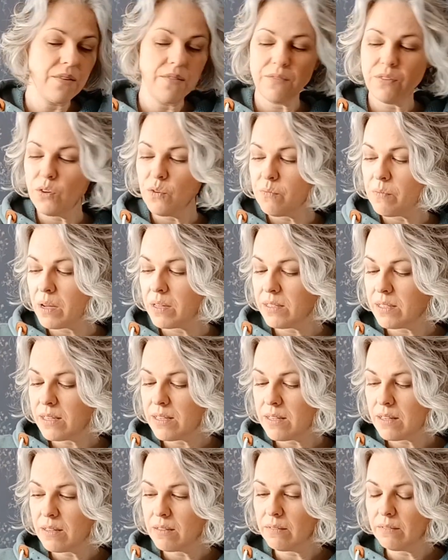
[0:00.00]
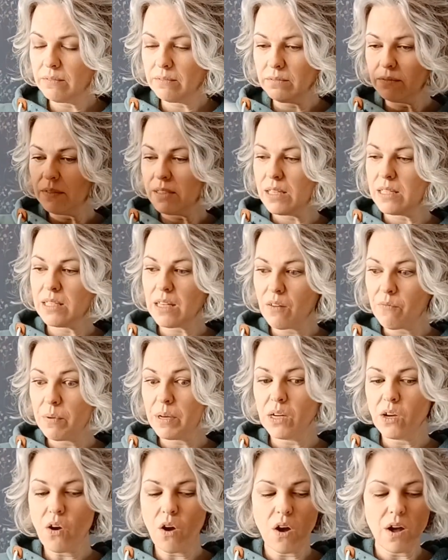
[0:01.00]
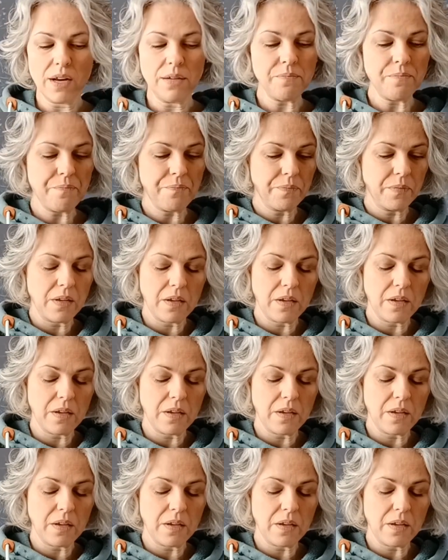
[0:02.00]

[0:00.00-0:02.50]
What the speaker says: few months since I've been gone.